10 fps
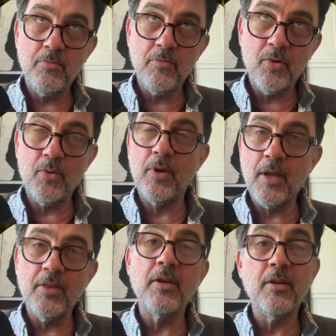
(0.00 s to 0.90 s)

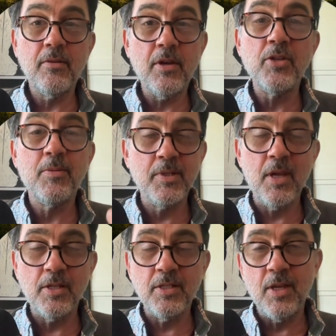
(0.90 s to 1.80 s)
create the
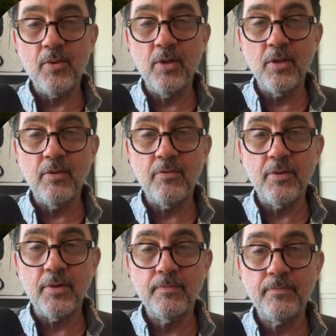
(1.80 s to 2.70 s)
customizations that we're looking for.